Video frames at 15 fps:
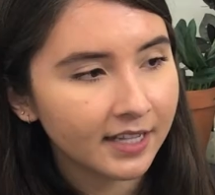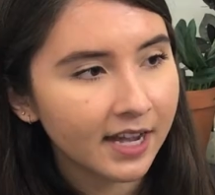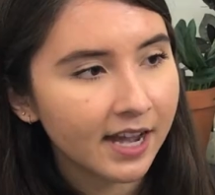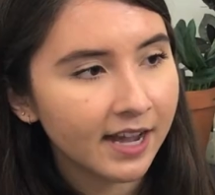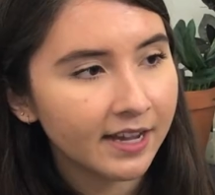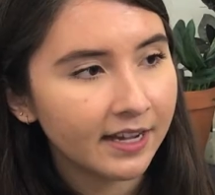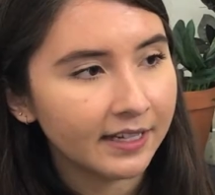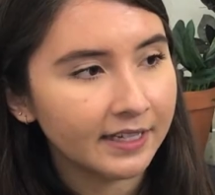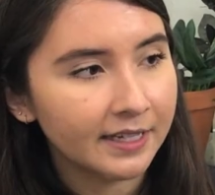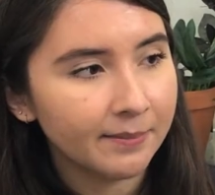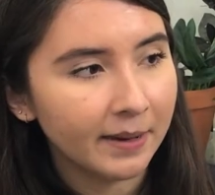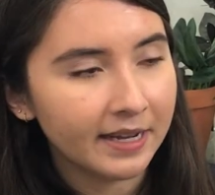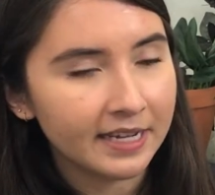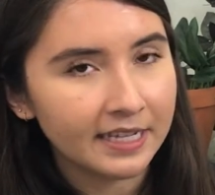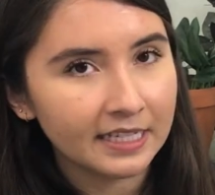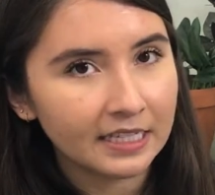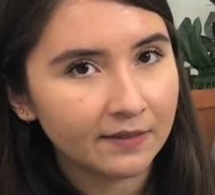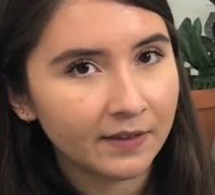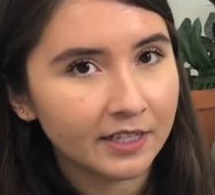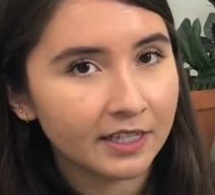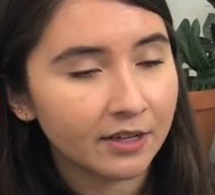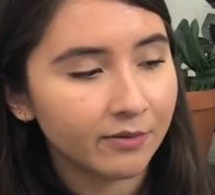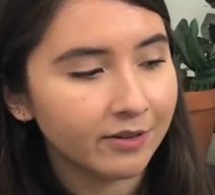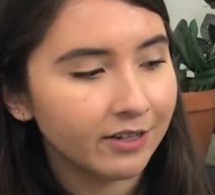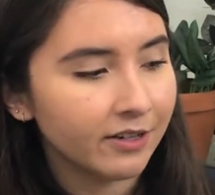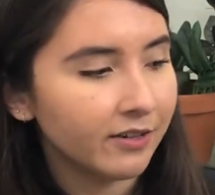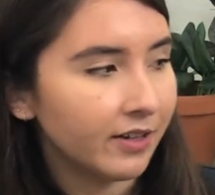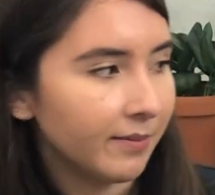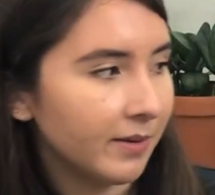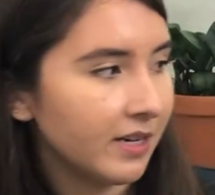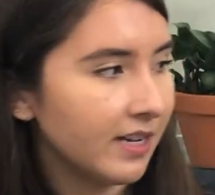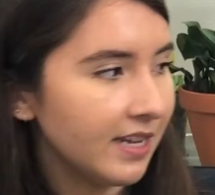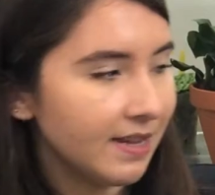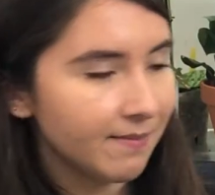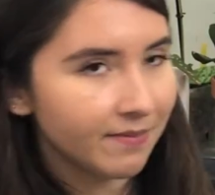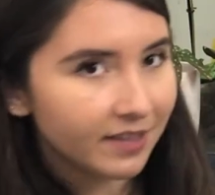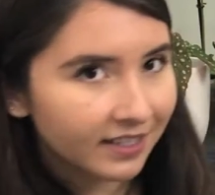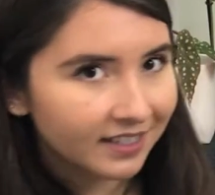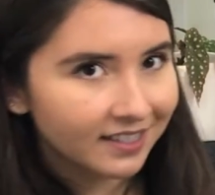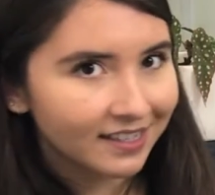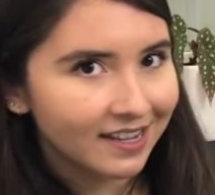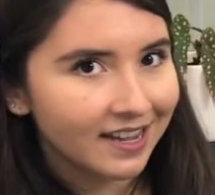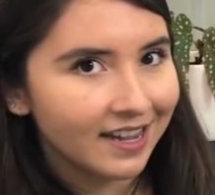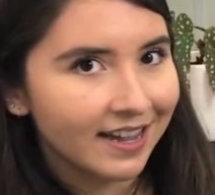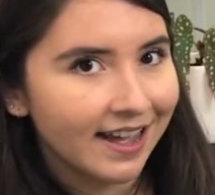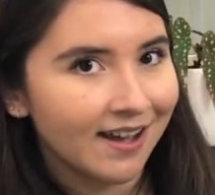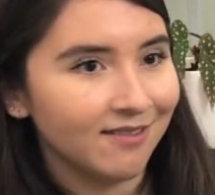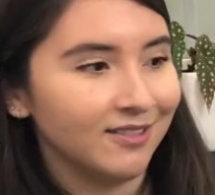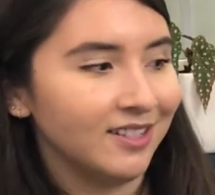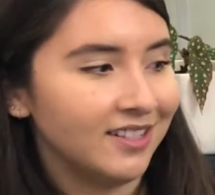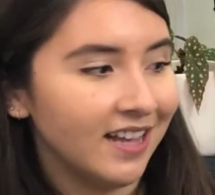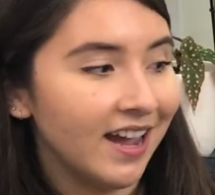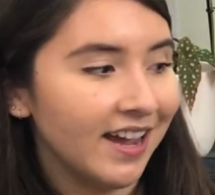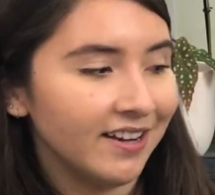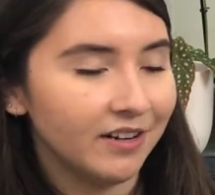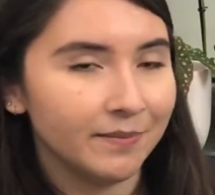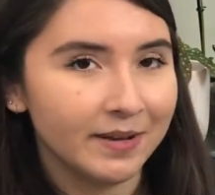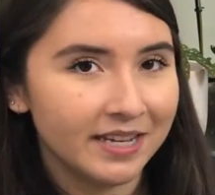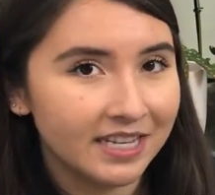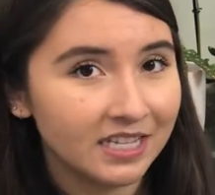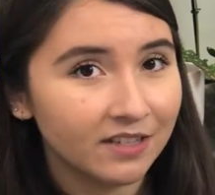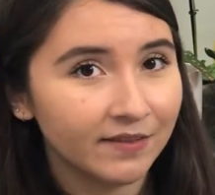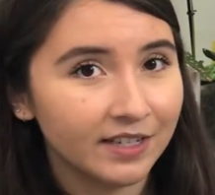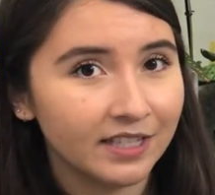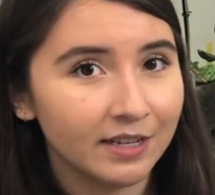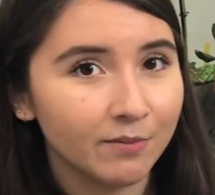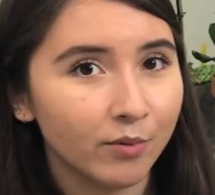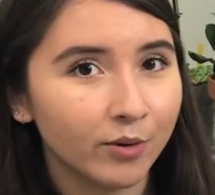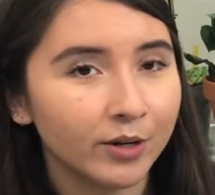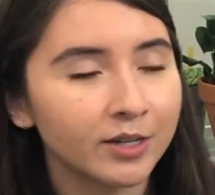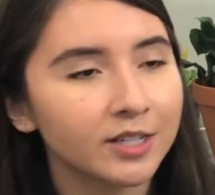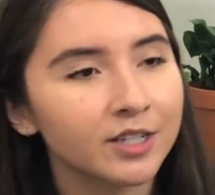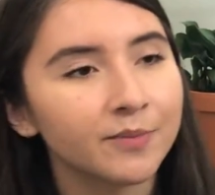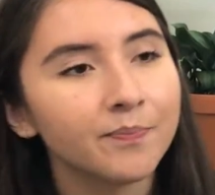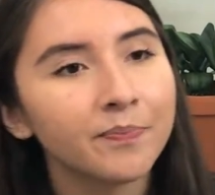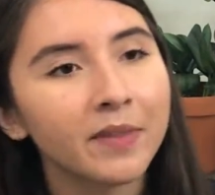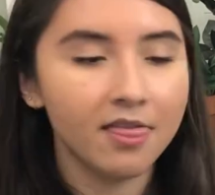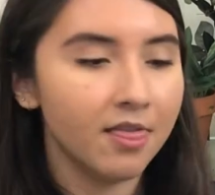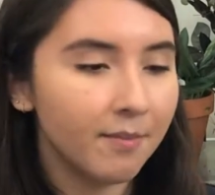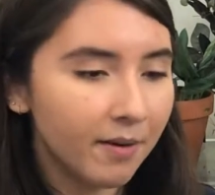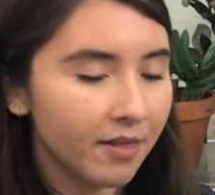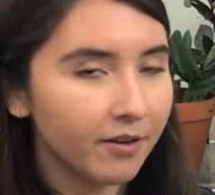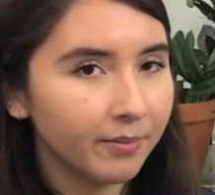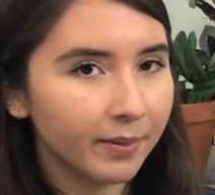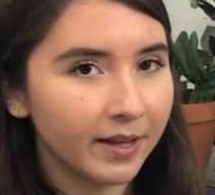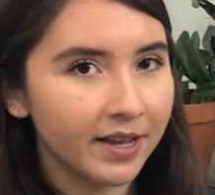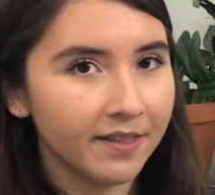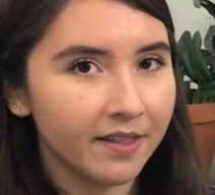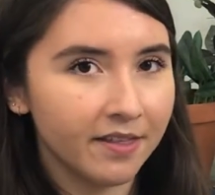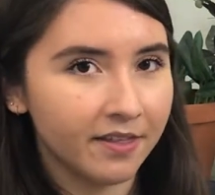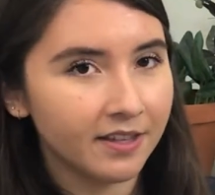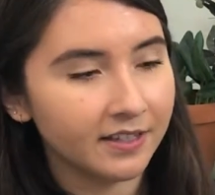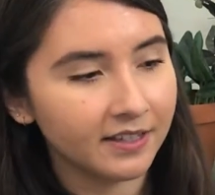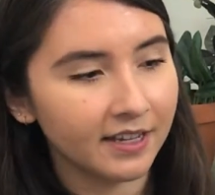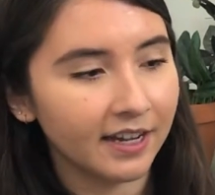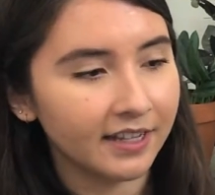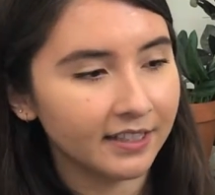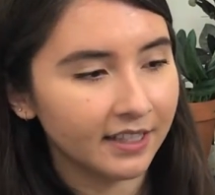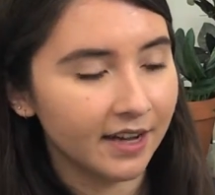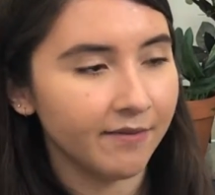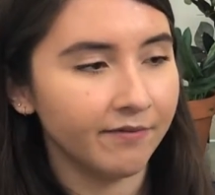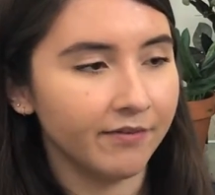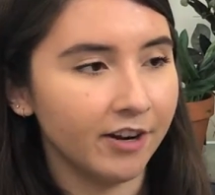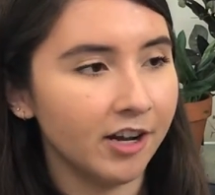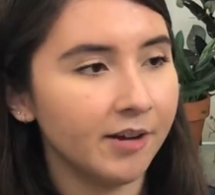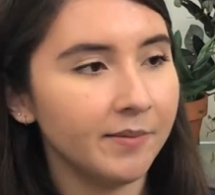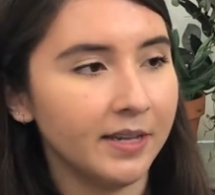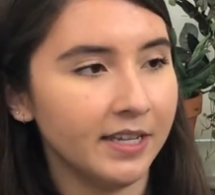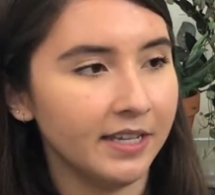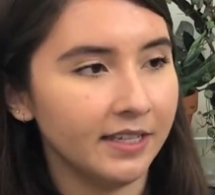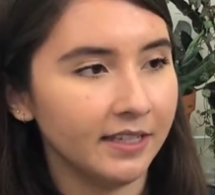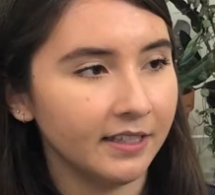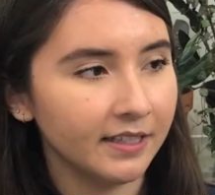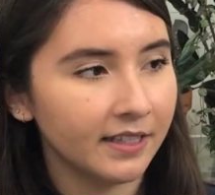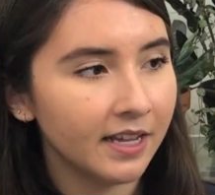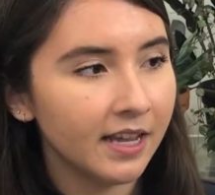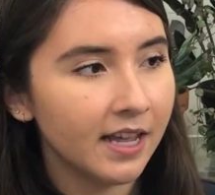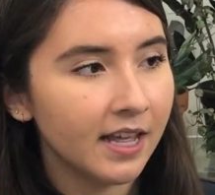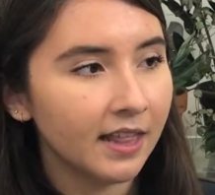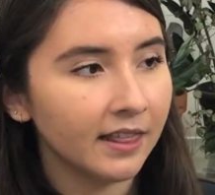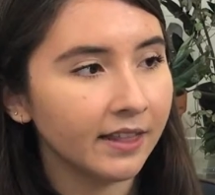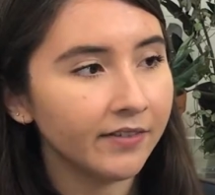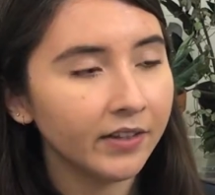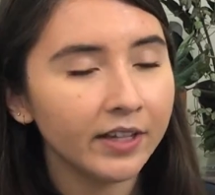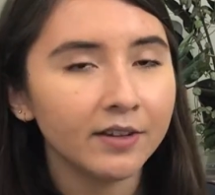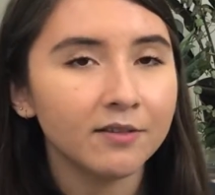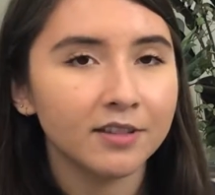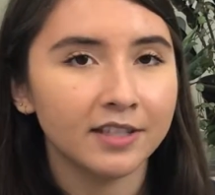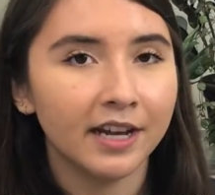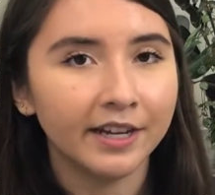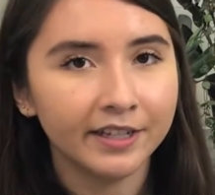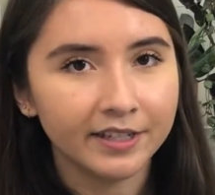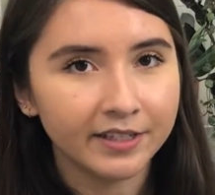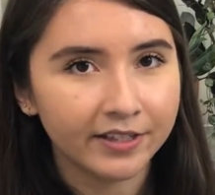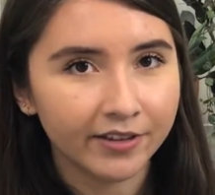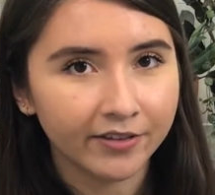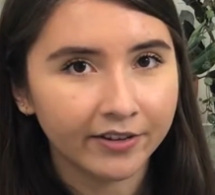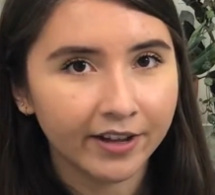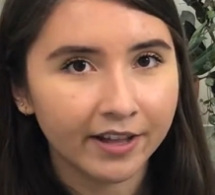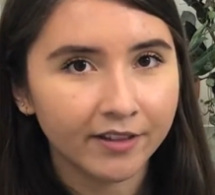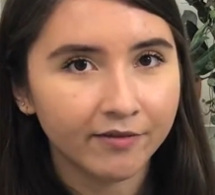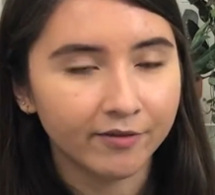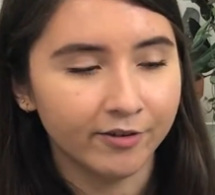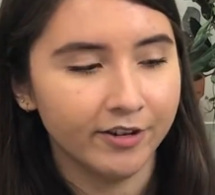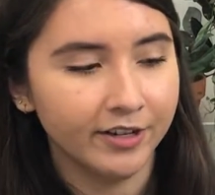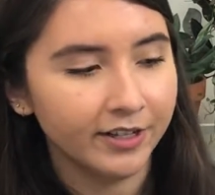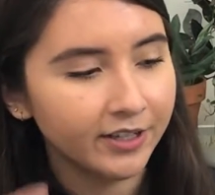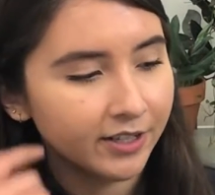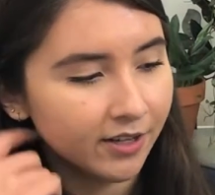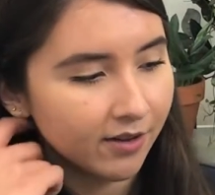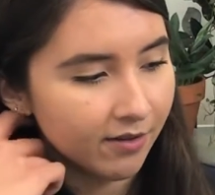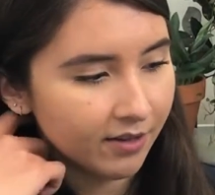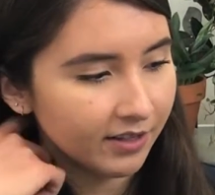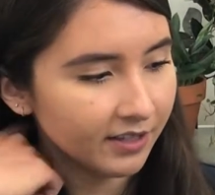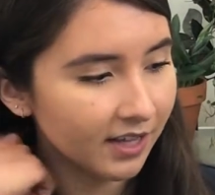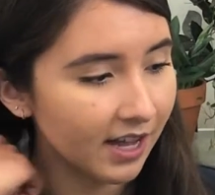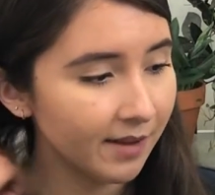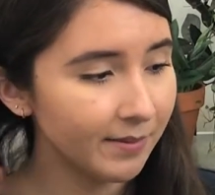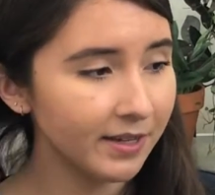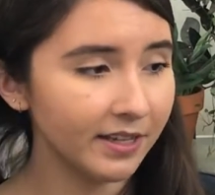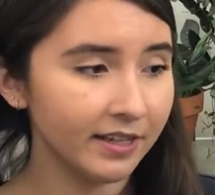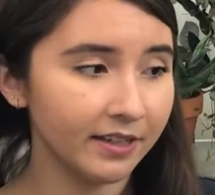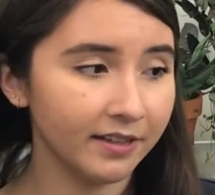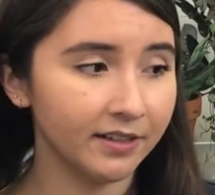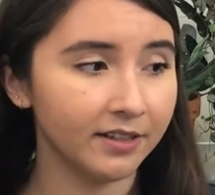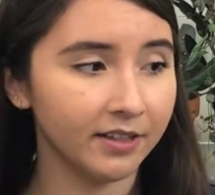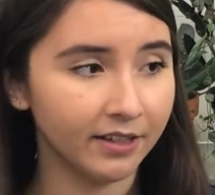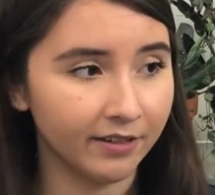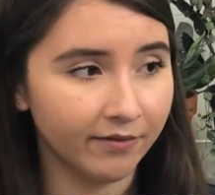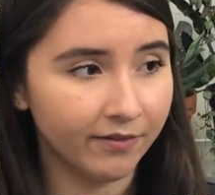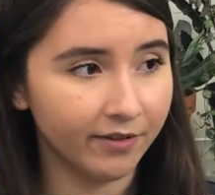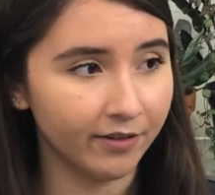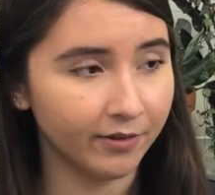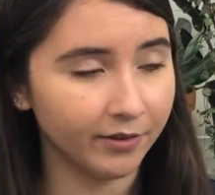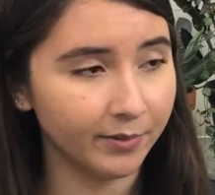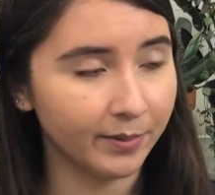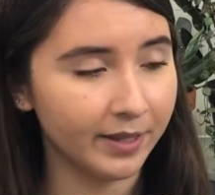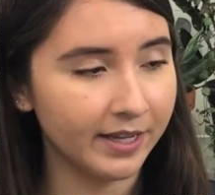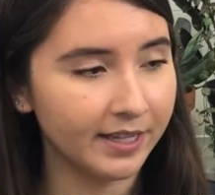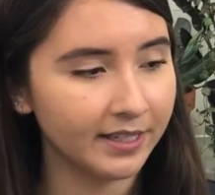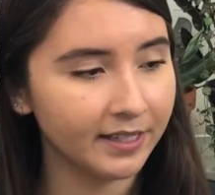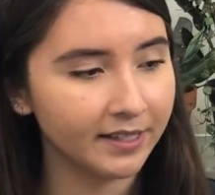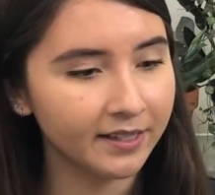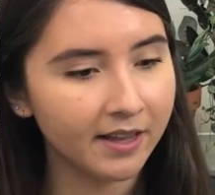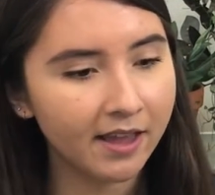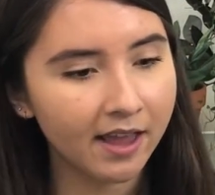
guy in my east-facing window and I'm going to keep this guy outside on my east-facing porch. The mother plant that these guys come from is living outside in Southern California, so this climate is good for those plants.